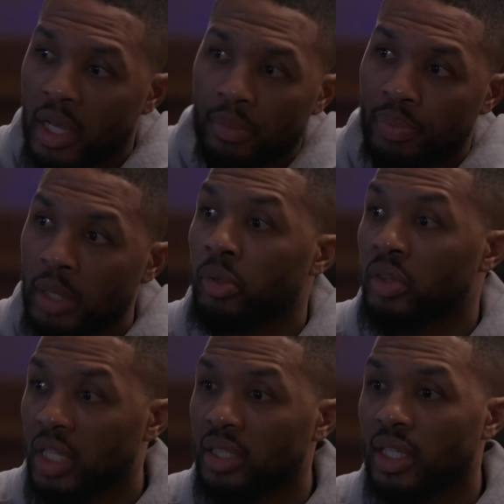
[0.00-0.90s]
that
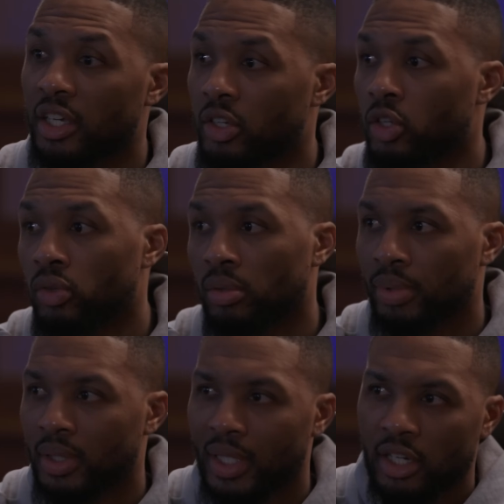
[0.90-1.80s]
people think they can do it,
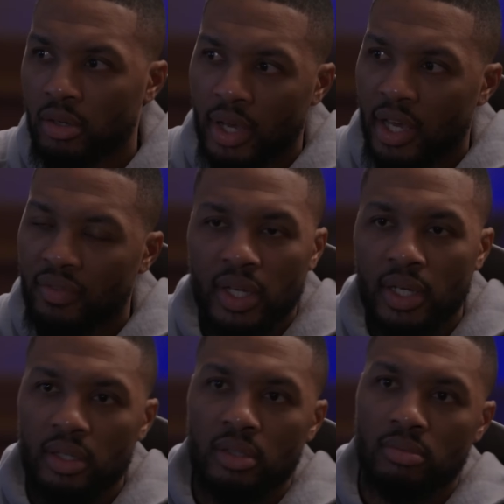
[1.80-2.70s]
but they don't have
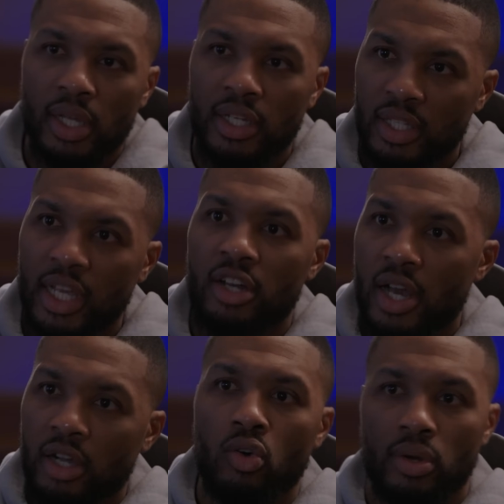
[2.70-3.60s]
that in. Right. They're
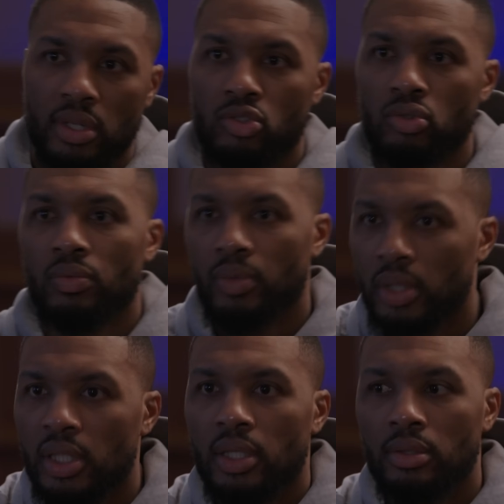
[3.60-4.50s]
not going into it
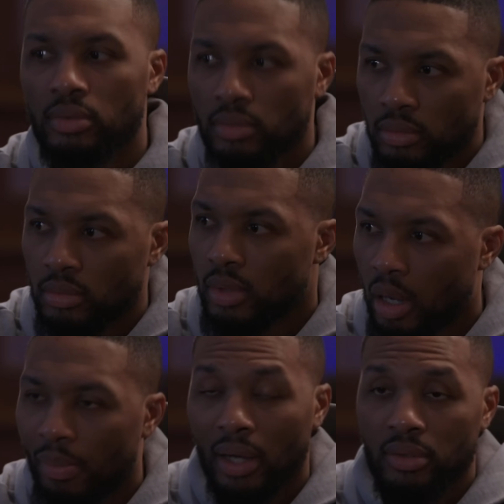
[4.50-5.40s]
really
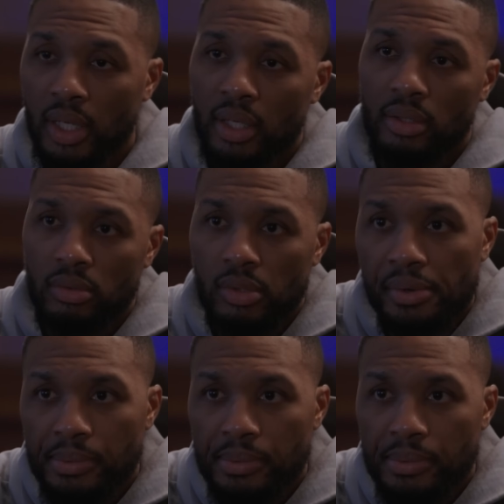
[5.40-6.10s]
about that, you know.